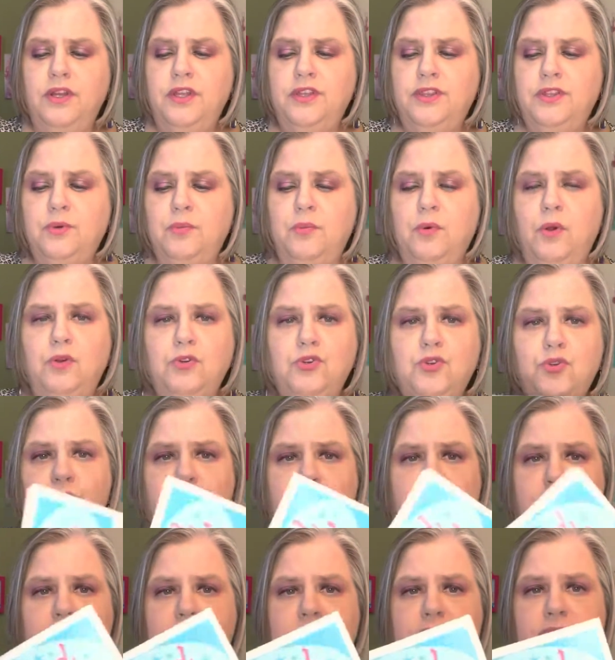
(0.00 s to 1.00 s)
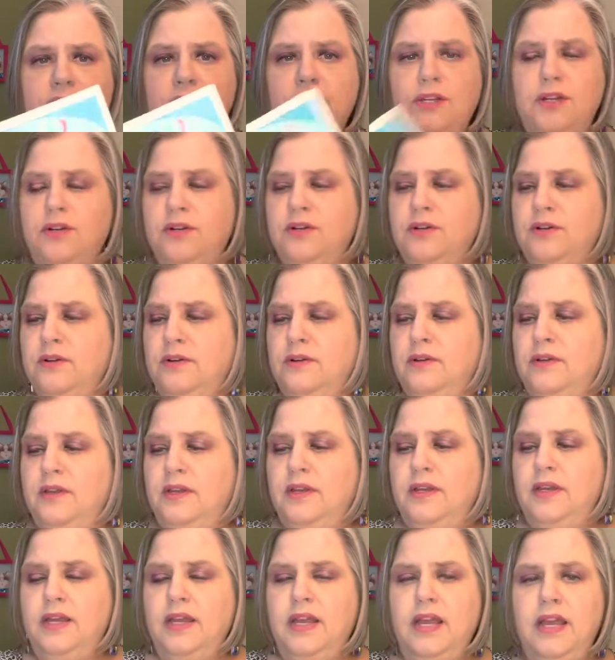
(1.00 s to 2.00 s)
The road trip and sticker
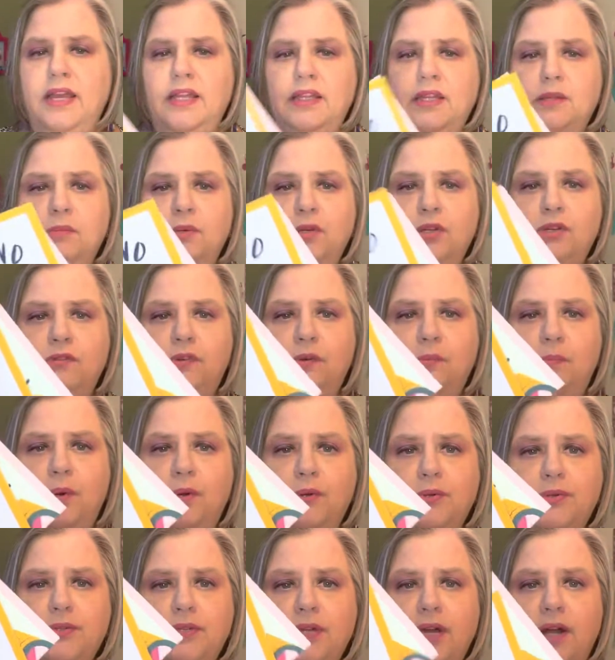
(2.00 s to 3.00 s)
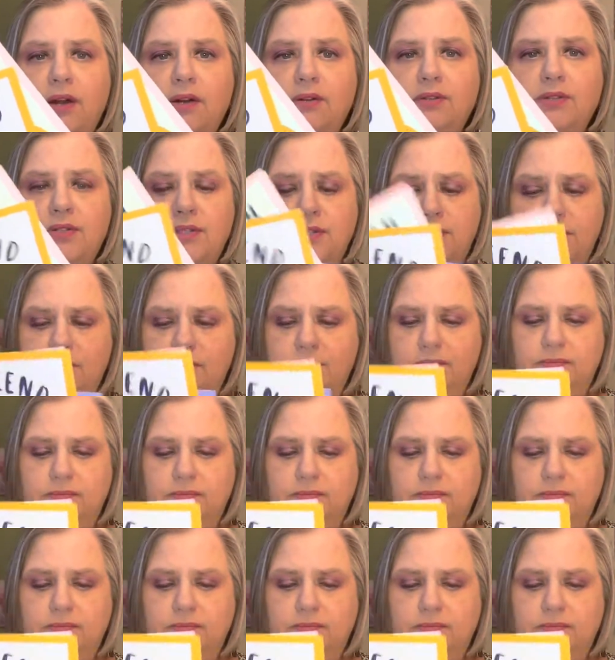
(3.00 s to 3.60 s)
and the beautiful postcards.